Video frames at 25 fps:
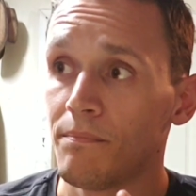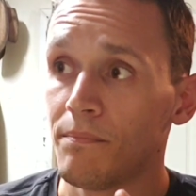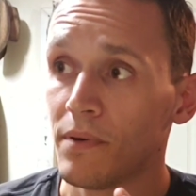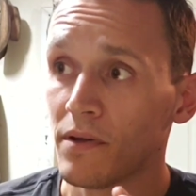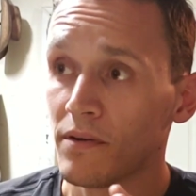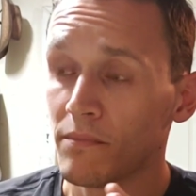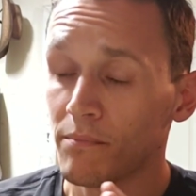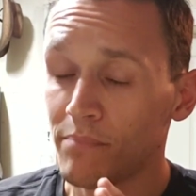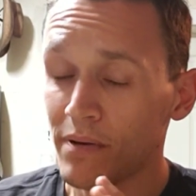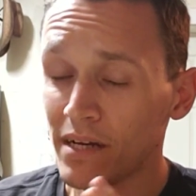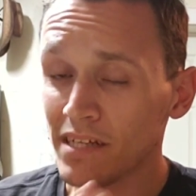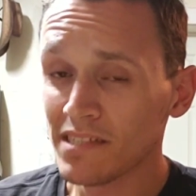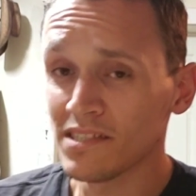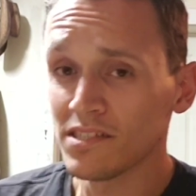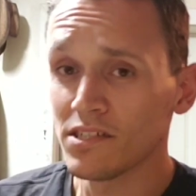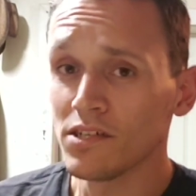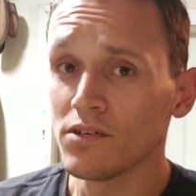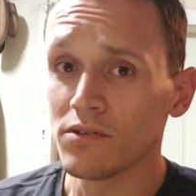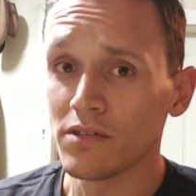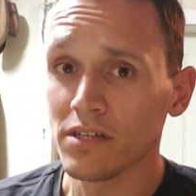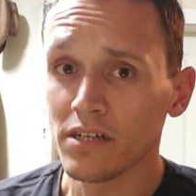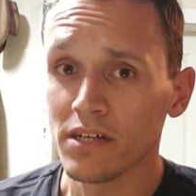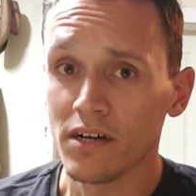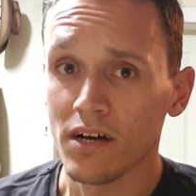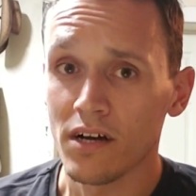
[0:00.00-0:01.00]
But Bessie
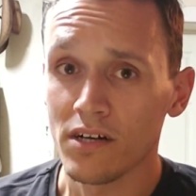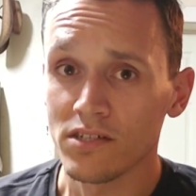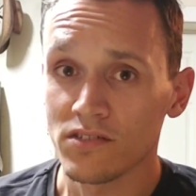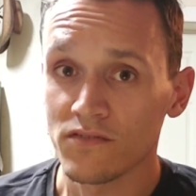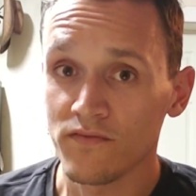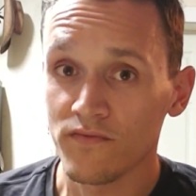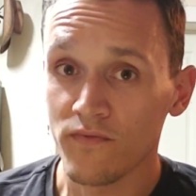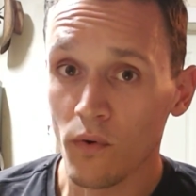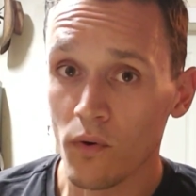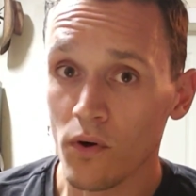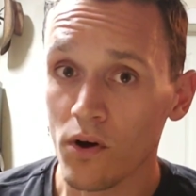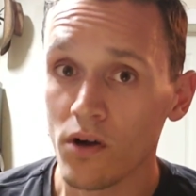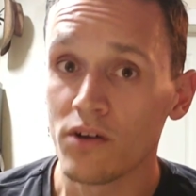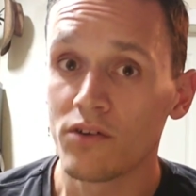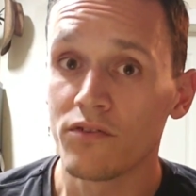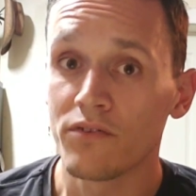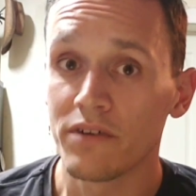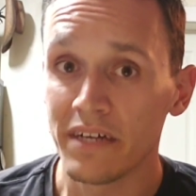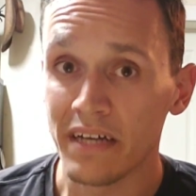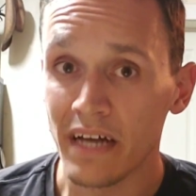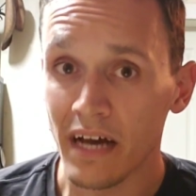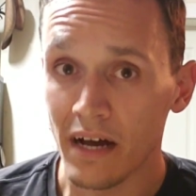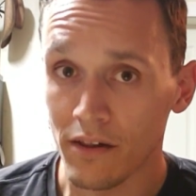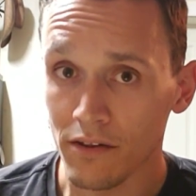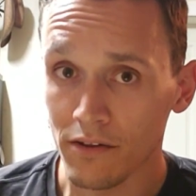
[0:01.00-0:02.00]
only cost
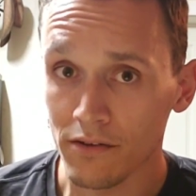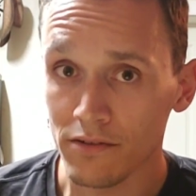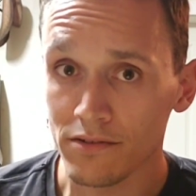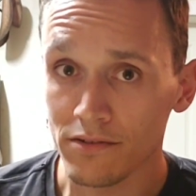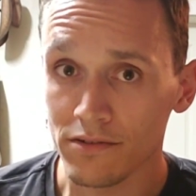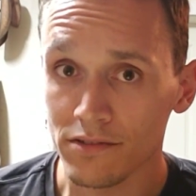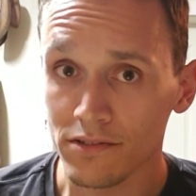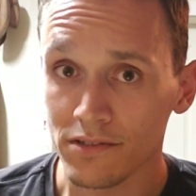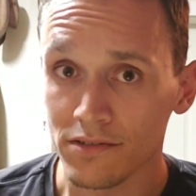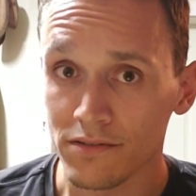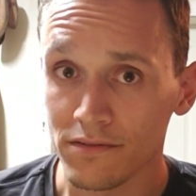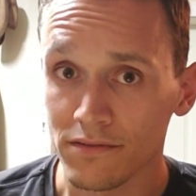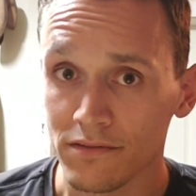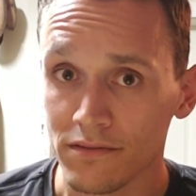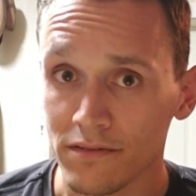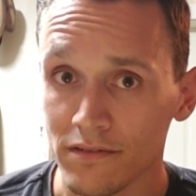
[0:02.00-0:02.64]
$400.